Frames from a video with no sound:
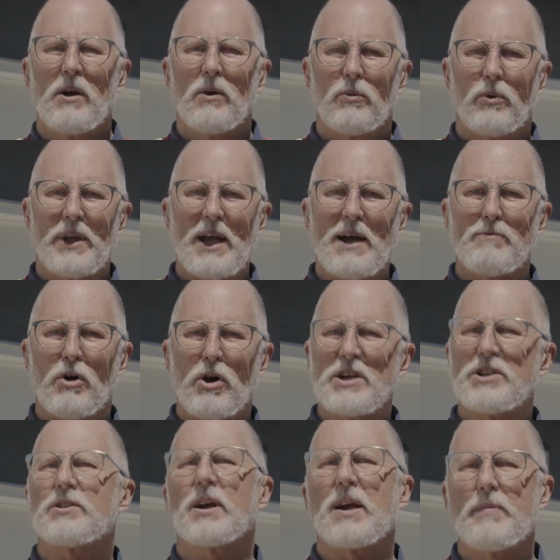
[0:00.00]
Well, that
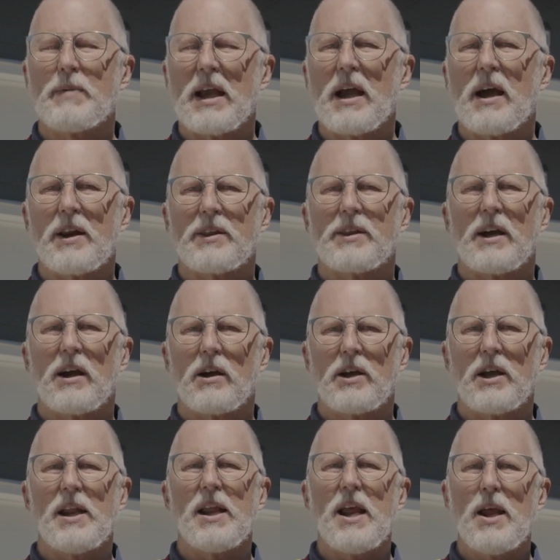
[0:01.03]
moisture coming out of there
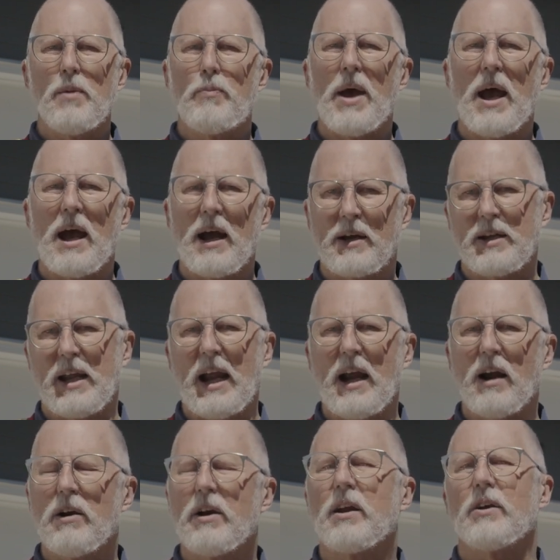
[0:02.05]
can impact
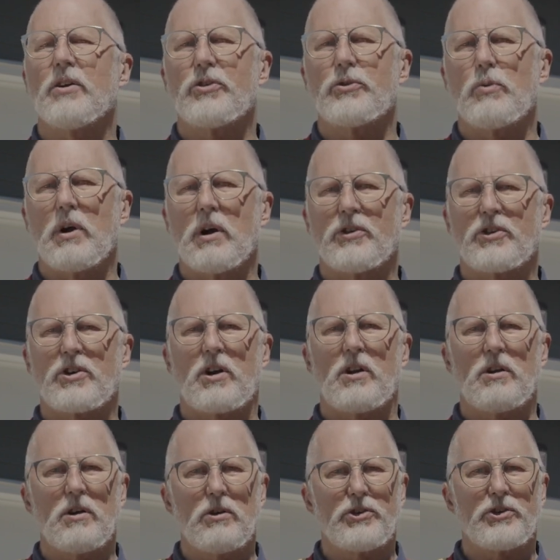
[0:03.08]
areas where it's
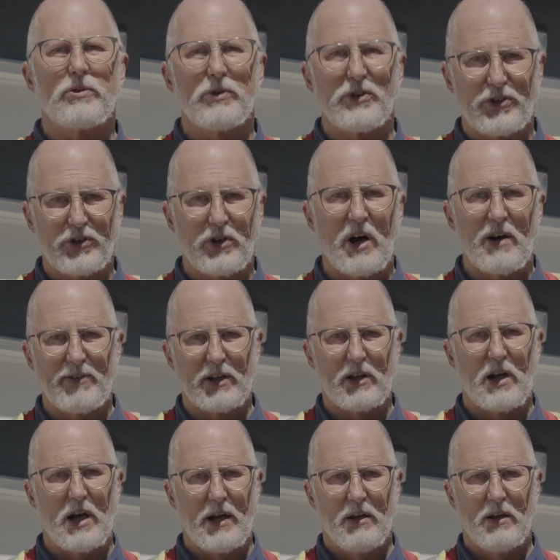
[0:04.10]
close to a soffit
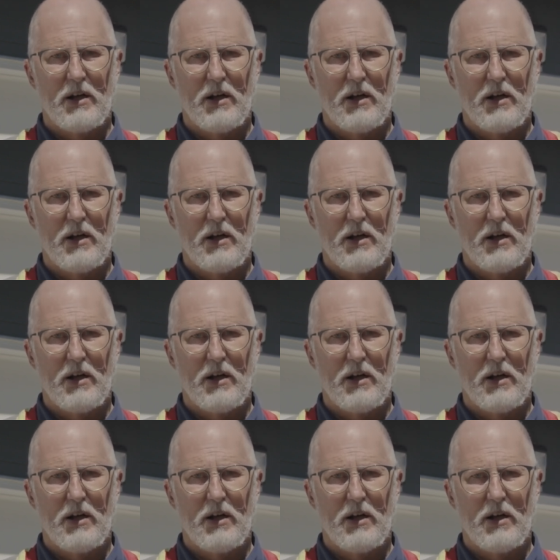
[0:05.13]
line.